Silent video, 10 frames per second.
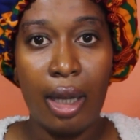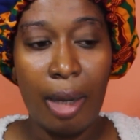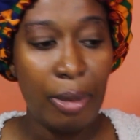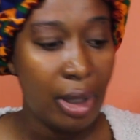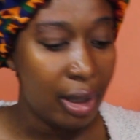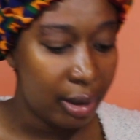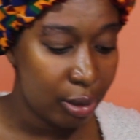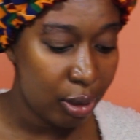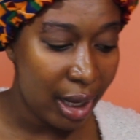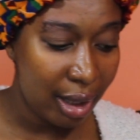I'm gonna
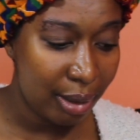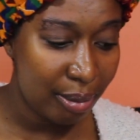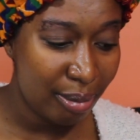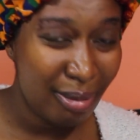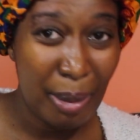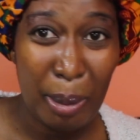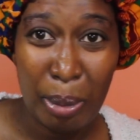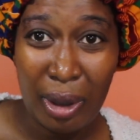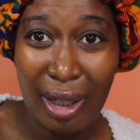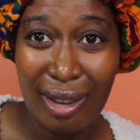try to maybe
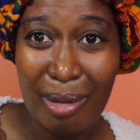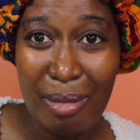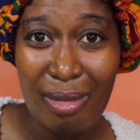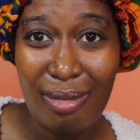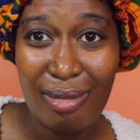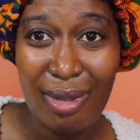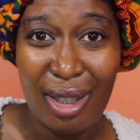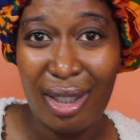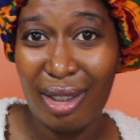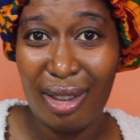pluck them
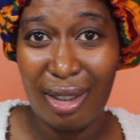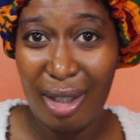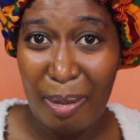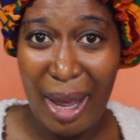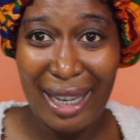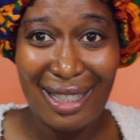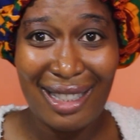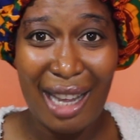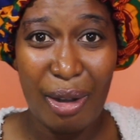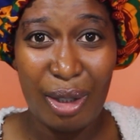and come back and
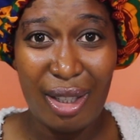see how it